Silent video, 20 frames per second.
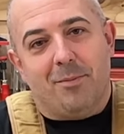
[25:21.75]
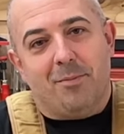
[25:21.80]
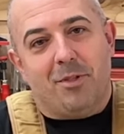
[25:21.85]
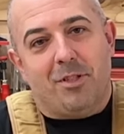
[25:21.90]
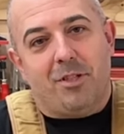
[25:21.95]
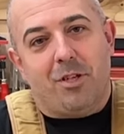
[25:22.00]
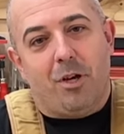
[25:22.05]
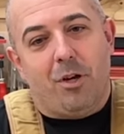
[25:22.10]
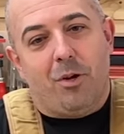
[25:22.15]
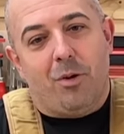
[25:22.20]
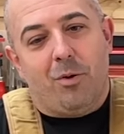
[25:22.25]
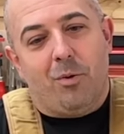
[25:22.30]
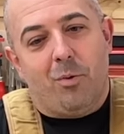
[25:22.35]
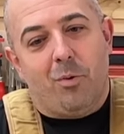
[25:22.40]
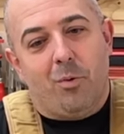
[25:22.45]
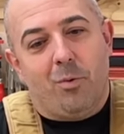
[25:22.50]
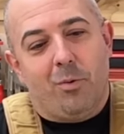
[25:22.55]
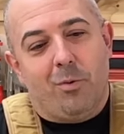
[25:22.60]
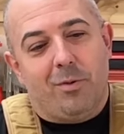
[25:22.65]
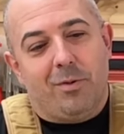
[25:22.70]

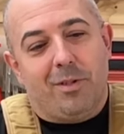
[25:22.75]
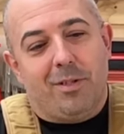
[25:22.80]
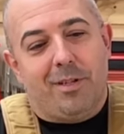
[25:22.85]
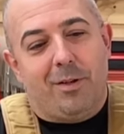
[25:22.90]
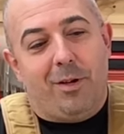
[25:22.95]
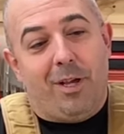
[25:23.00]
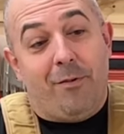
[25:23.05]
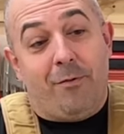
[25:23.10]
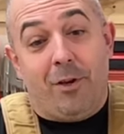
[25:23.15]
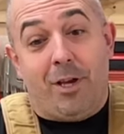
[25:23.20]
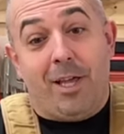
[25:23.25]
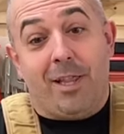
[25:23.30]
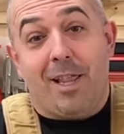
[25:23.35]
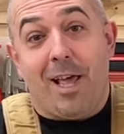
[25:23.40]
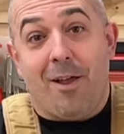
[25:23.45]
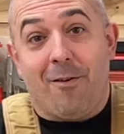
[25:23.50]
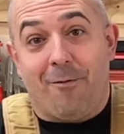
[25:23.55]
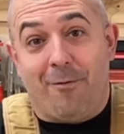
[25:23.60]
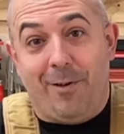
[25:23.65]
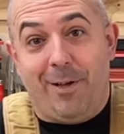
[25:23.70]
So if you get
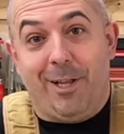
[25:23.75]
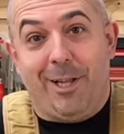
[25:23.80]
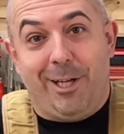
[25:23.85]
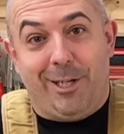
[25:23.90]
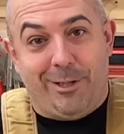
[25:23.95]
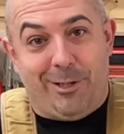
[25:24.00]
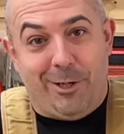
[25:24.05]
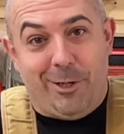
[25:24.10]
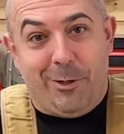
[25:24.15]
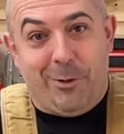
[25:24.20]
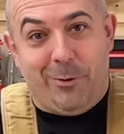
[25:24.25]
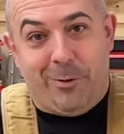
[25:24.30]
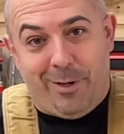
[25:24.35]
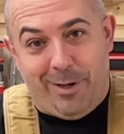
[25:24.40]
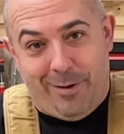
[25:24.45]
that feeling too,